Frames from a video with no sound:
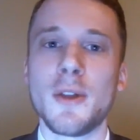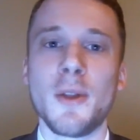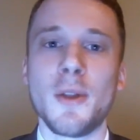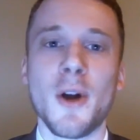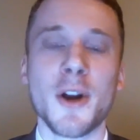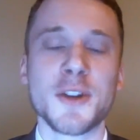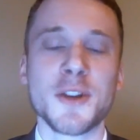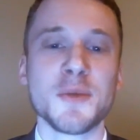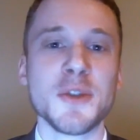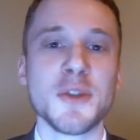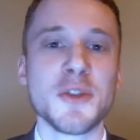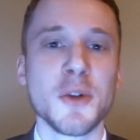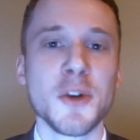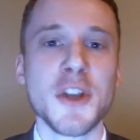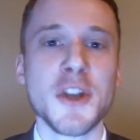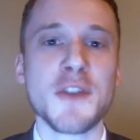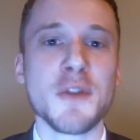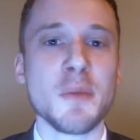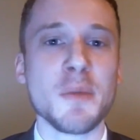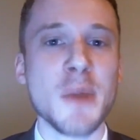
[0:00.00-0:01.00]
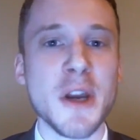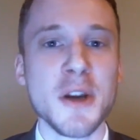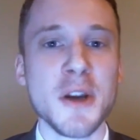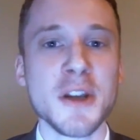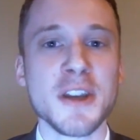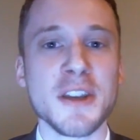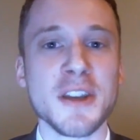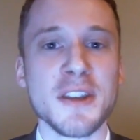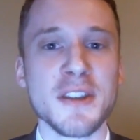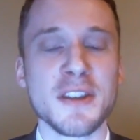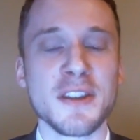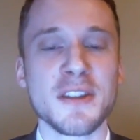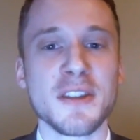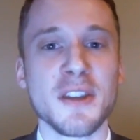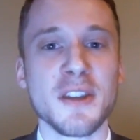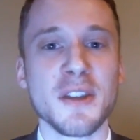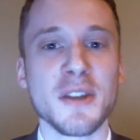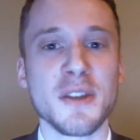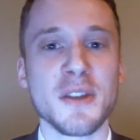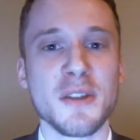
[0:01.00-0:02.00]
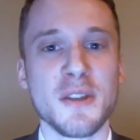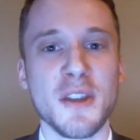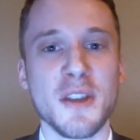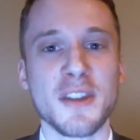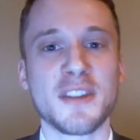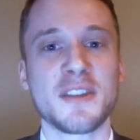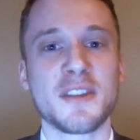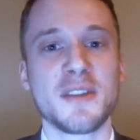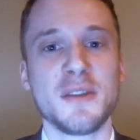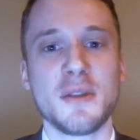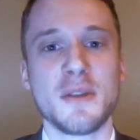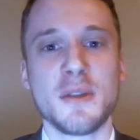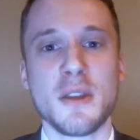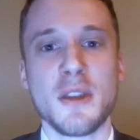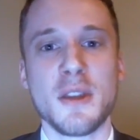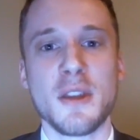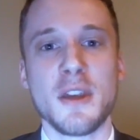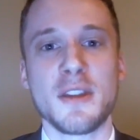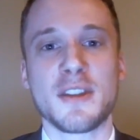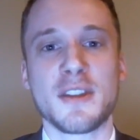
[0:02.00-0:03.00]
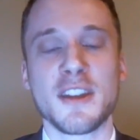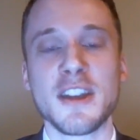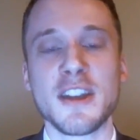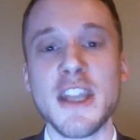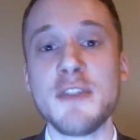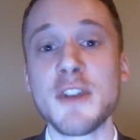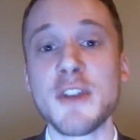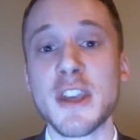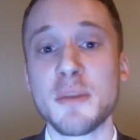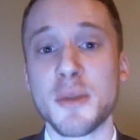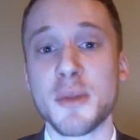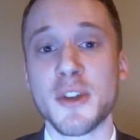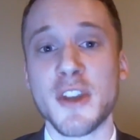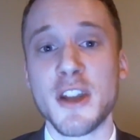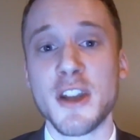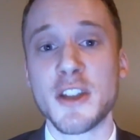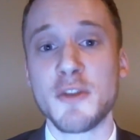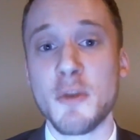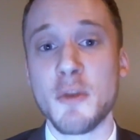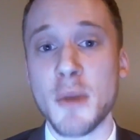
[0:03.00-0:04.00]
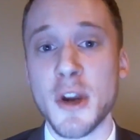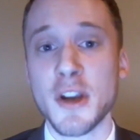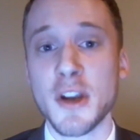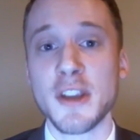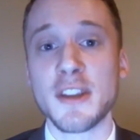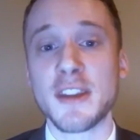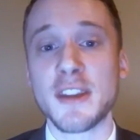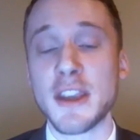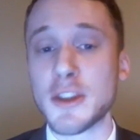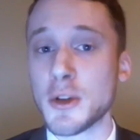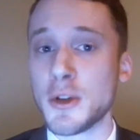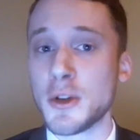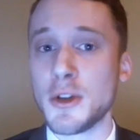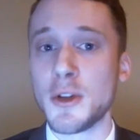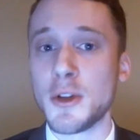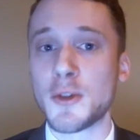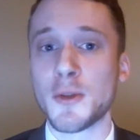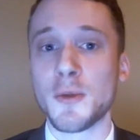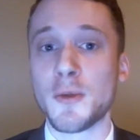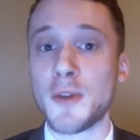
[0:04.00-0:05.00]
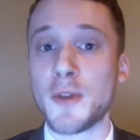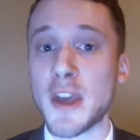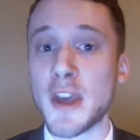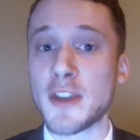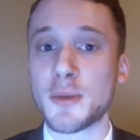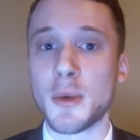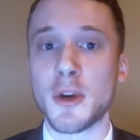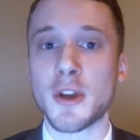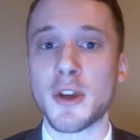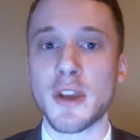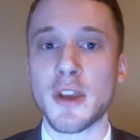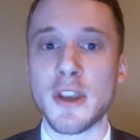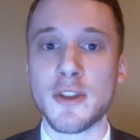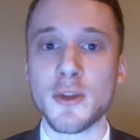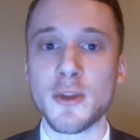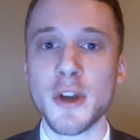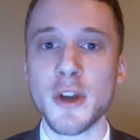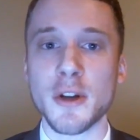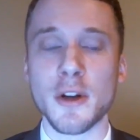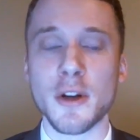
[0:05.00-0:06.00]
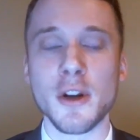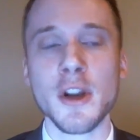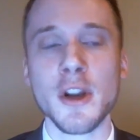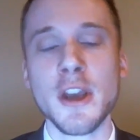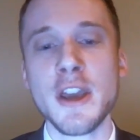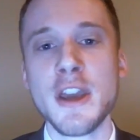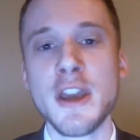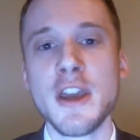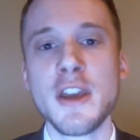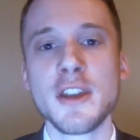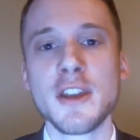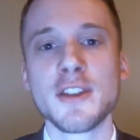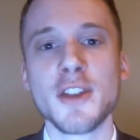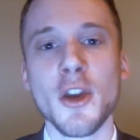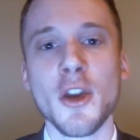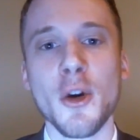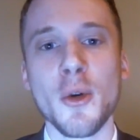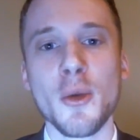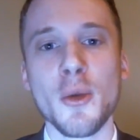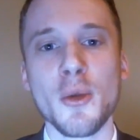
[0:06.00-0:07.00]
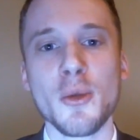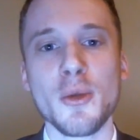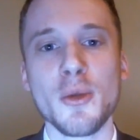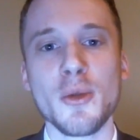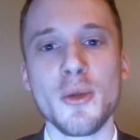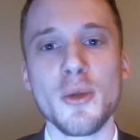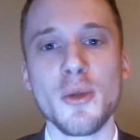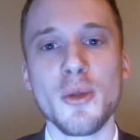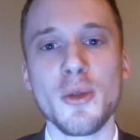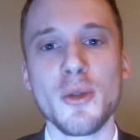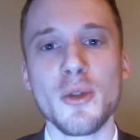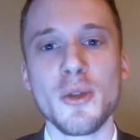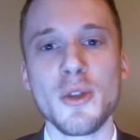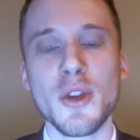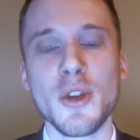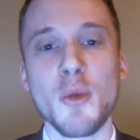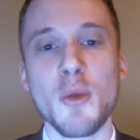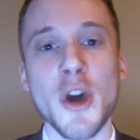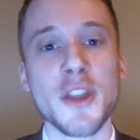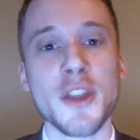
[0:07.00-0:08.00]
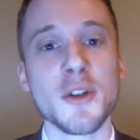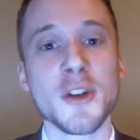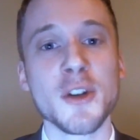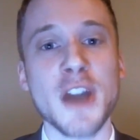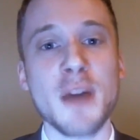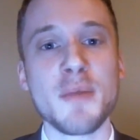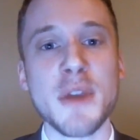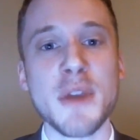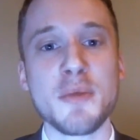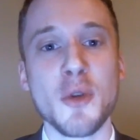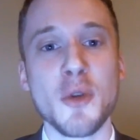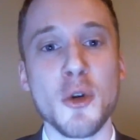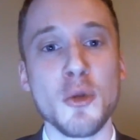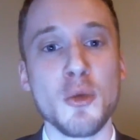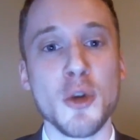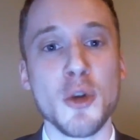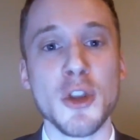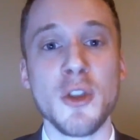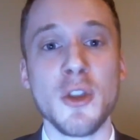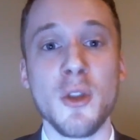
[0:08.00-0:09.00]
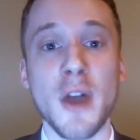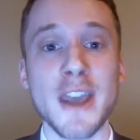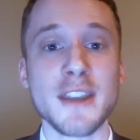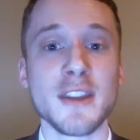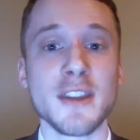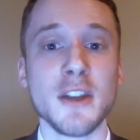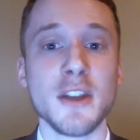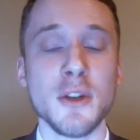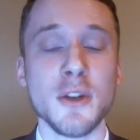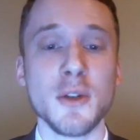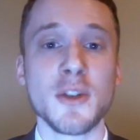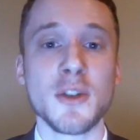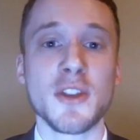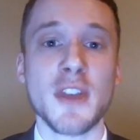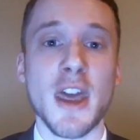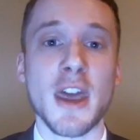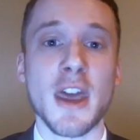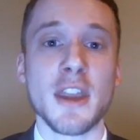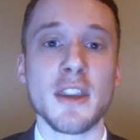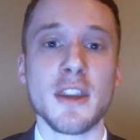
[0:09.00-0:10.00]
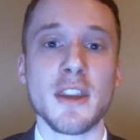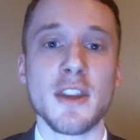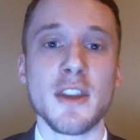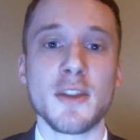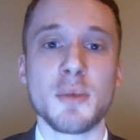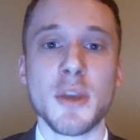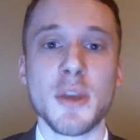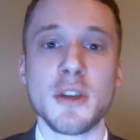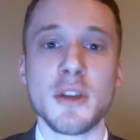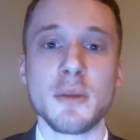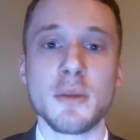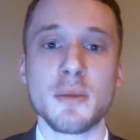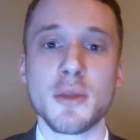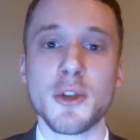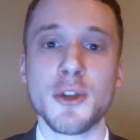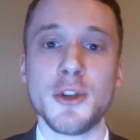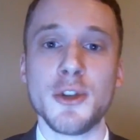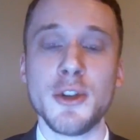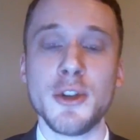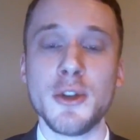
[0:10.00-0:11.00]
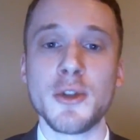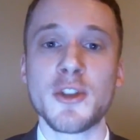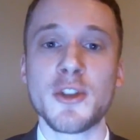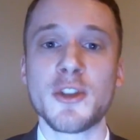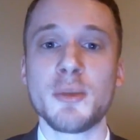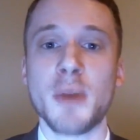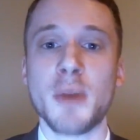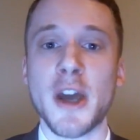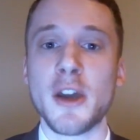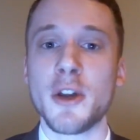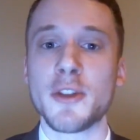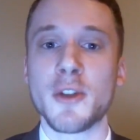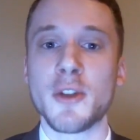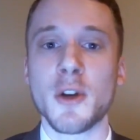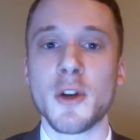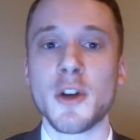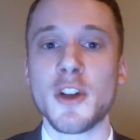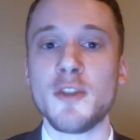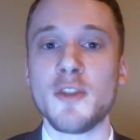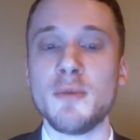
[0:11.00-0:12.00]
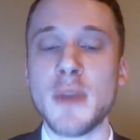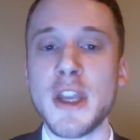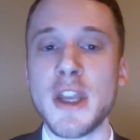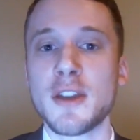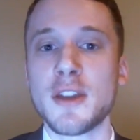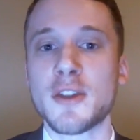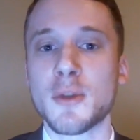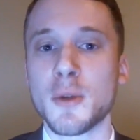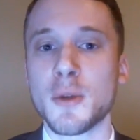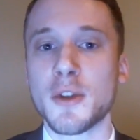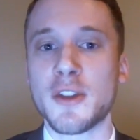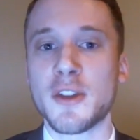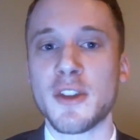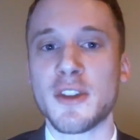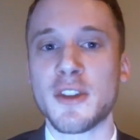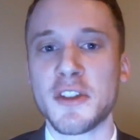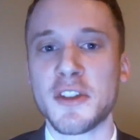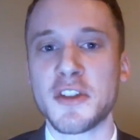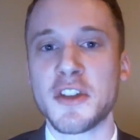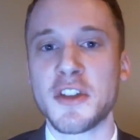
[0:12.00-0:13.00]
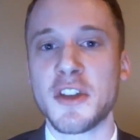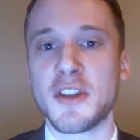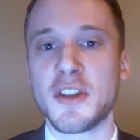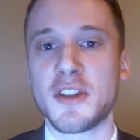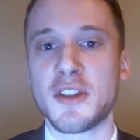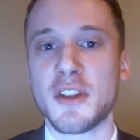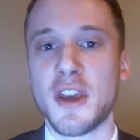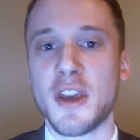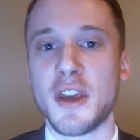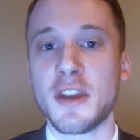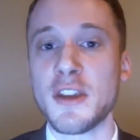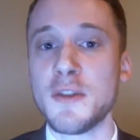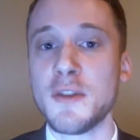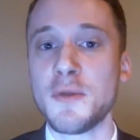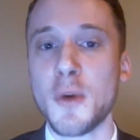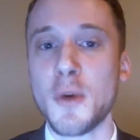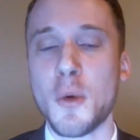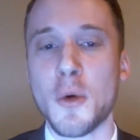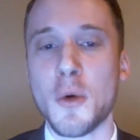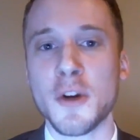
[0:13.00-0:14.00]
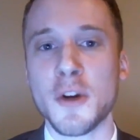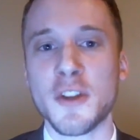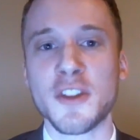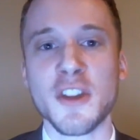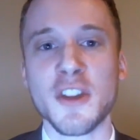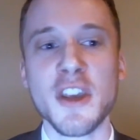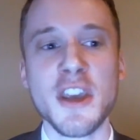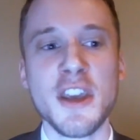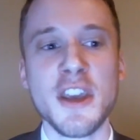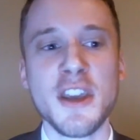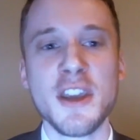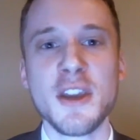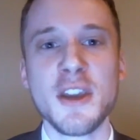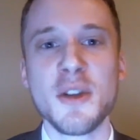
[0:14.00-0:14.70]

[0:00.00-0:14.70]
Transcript: a large majority of Americans, a, a significant percentage of Americans, get their news from Facebook and Twitter. So, you know, whether or not people would like the news that is being produced by alternative media sources such as uh, InfoWars,